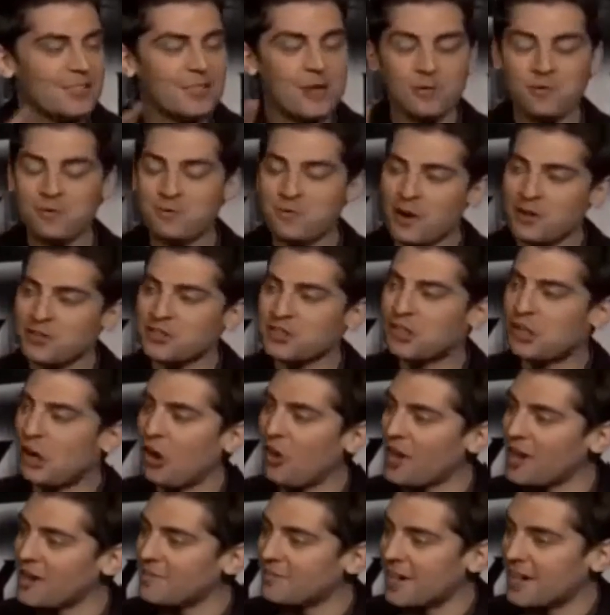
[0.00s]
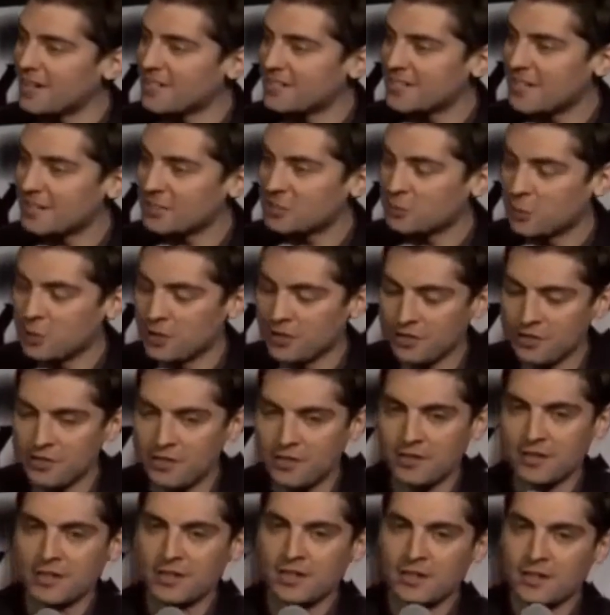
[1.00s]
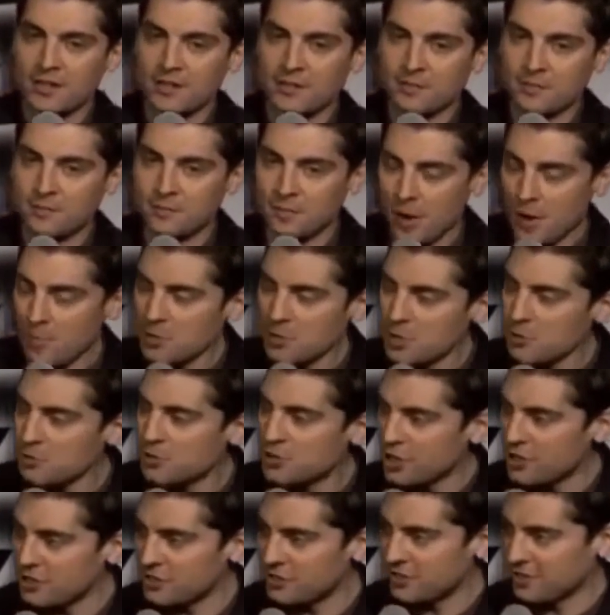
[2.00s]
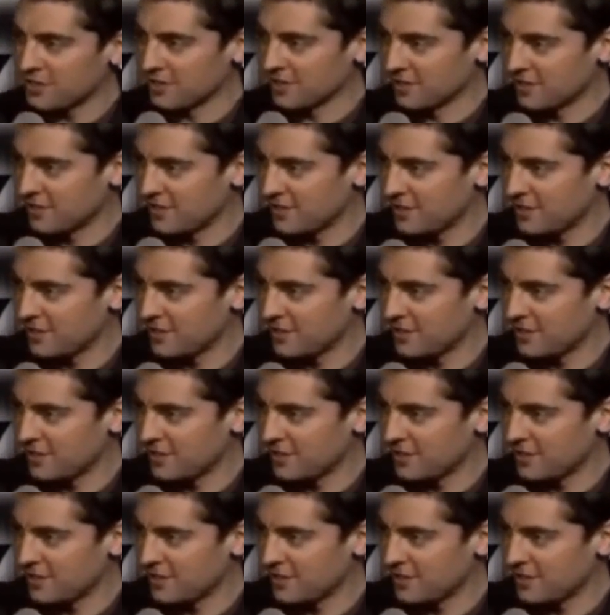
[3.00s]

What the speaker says: The first girl I ever had sex with, from New Jersey.